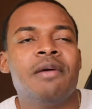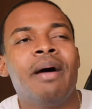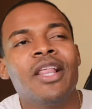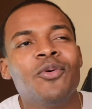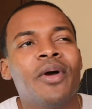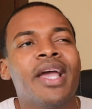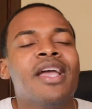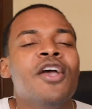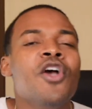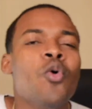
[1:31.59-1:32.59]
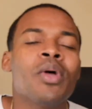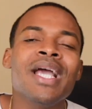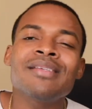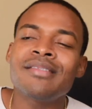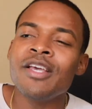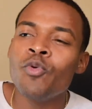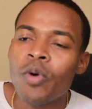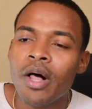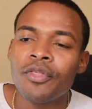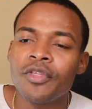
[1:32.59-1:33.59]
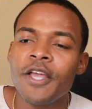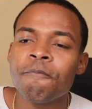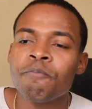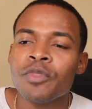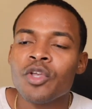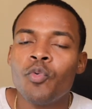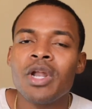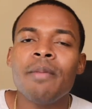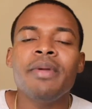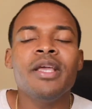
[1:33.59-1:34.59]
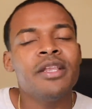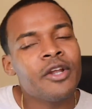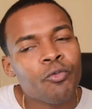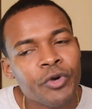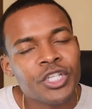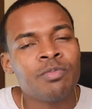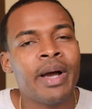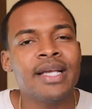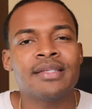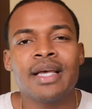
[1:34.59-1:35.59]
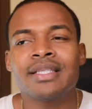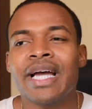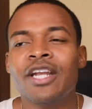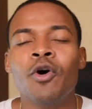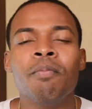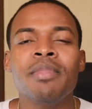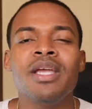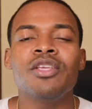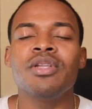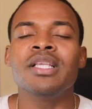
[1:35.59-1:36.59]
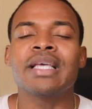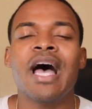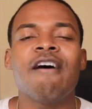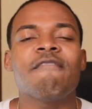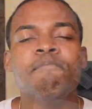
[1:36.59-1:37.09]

And by the way, when I say wealthy, when I mean a rich mindset, I don't mean you need to have